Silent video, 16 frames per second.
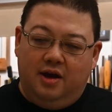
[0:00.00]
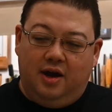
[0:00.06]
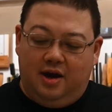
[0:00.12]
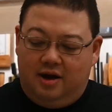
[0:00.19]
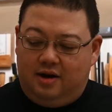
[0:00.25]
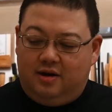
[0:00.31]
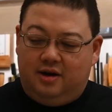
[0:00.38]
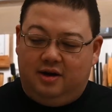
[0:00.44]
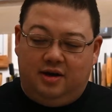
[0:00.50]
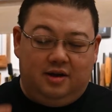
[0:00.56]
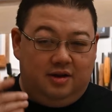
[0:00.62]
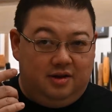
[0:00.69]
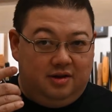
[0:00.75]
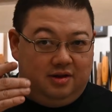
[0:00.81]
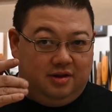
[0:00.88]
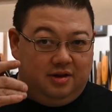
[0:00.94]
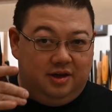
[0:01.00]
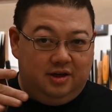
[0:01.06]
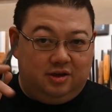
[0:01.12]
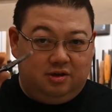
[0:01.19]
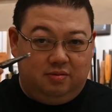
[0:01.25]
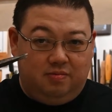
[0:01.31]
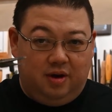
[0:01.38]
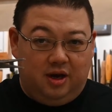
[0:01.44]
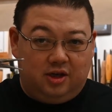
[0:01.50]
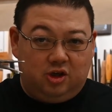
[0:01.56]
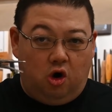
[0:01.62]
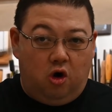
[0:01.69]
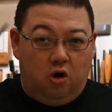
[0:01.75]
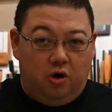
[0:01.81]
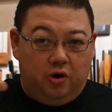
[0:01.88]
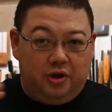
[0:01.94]
and this makes
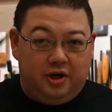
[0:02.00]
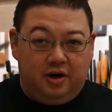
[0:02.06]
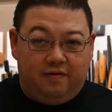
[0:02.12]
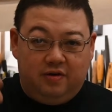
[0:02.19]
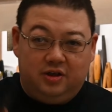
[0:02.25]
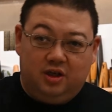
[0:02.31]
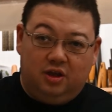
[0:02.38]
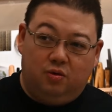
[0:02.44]
all the difference